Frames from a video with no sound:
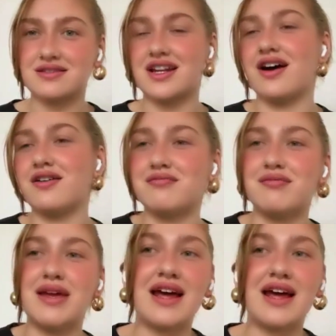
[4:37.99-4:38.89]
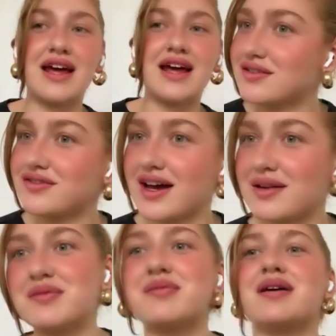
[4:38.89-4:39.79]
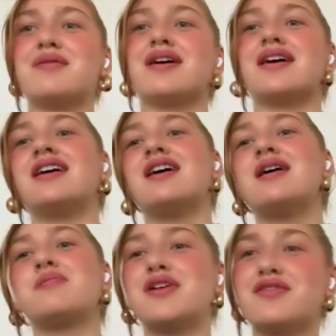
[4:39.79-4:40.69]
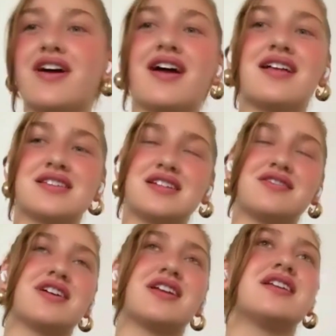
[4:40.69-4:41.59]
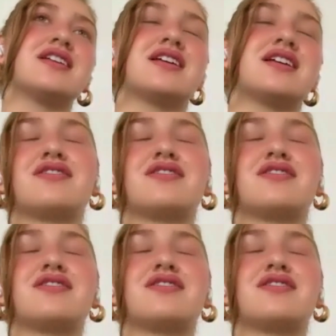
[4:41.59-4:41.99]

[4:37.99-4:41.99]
meet every single fan one by one, build fans in different